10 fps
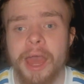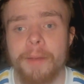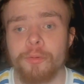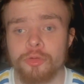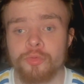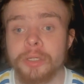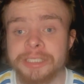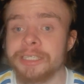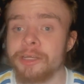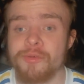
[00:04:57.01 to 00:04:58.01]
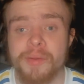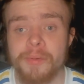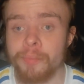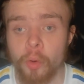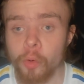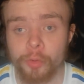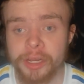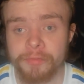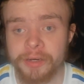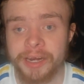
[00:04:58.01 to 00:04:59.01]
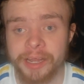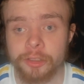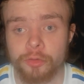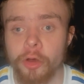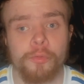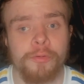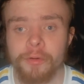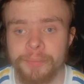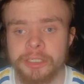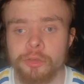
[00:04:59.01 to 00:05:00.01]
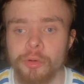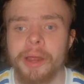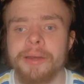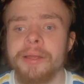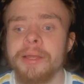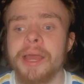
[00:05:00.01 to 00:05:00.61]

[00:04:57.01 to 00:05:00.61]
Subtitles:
and it proves recently we've been poor even at Ellen Road. We've not been great.